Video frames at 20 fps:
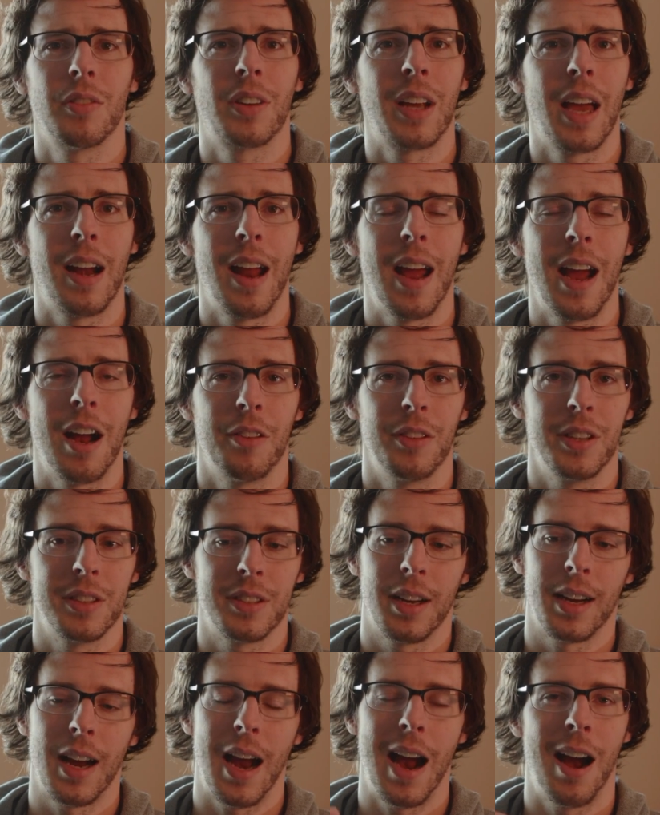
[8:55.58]
of kind of how these
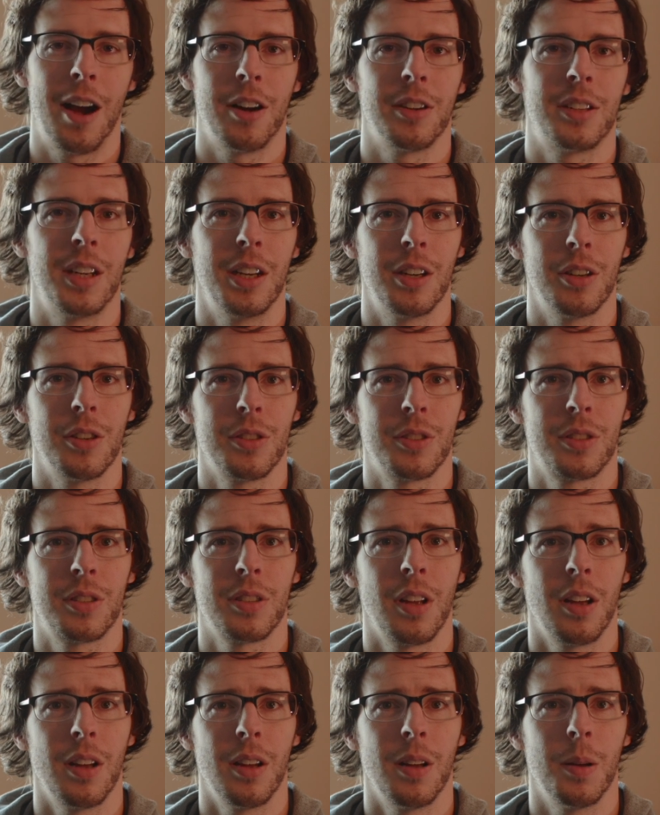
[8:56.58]
like higher
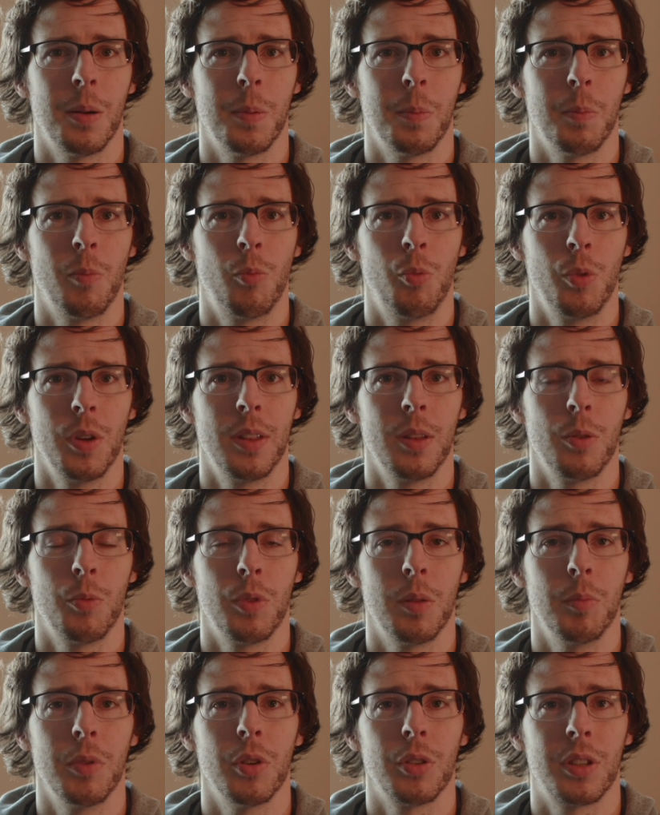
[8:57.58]
tiers with
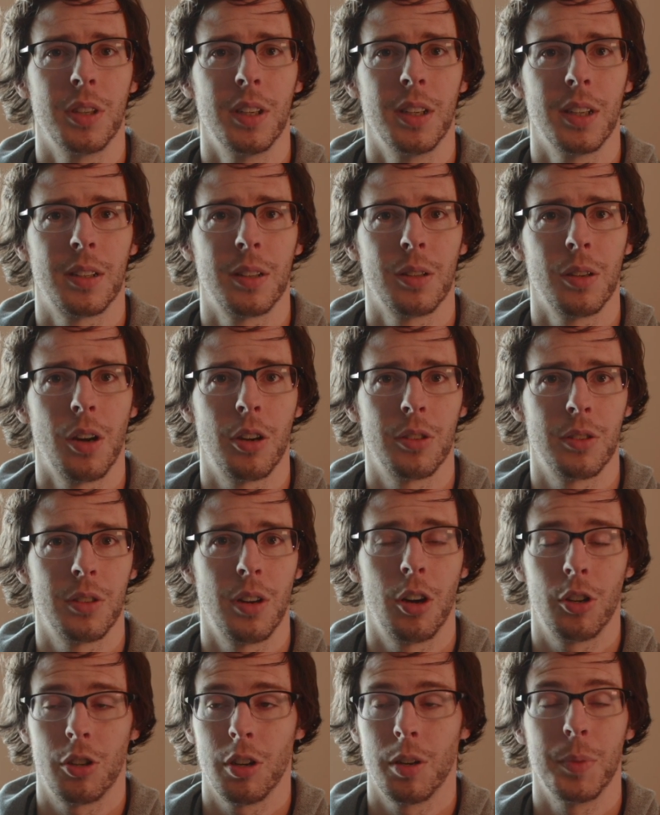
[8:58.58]
the mule kick
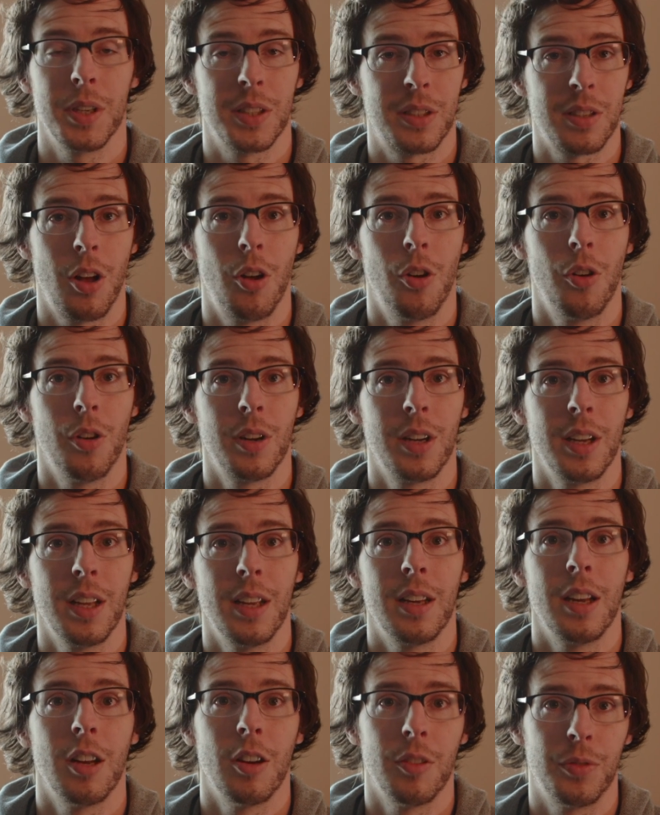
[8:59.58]
are gonna be solid
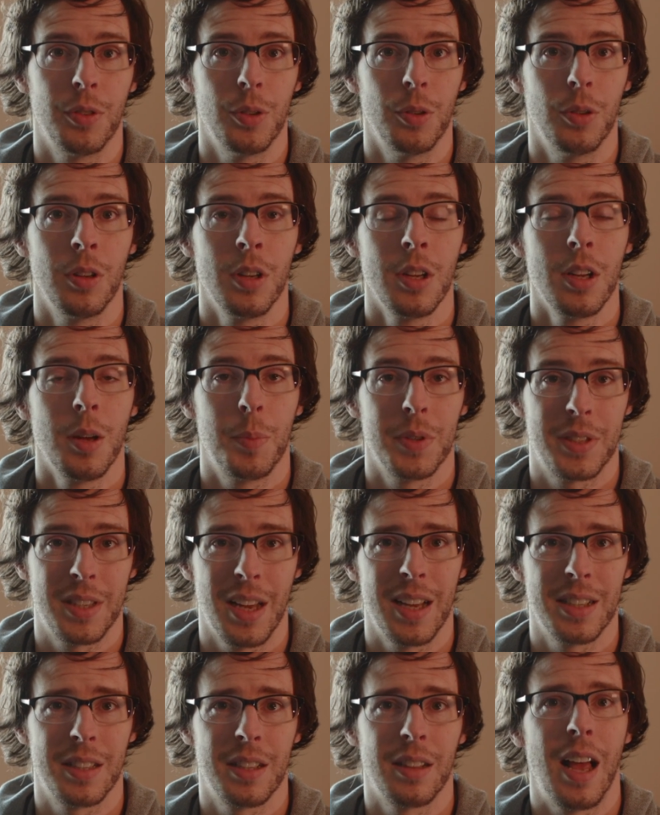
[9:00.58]
and helpful.
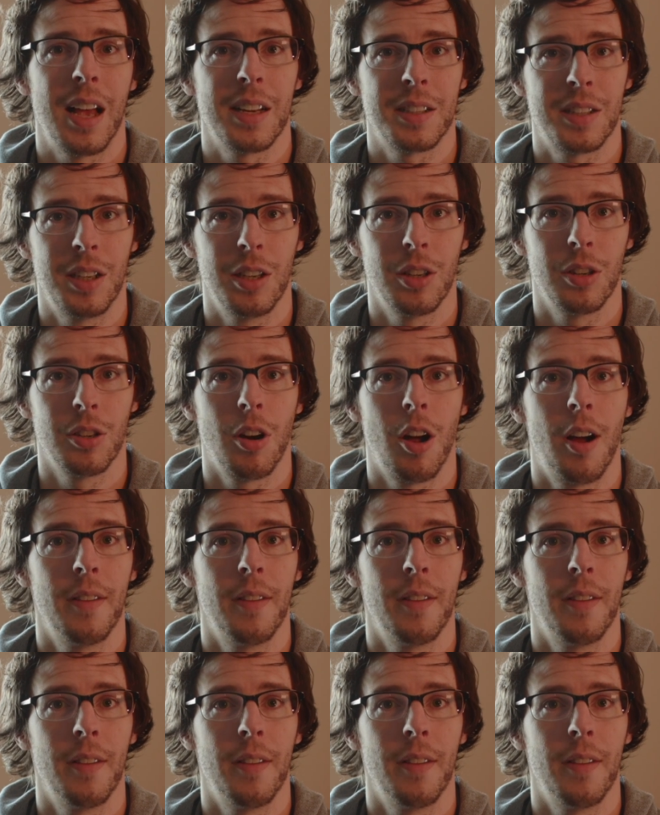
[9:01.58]
Besides the last tier,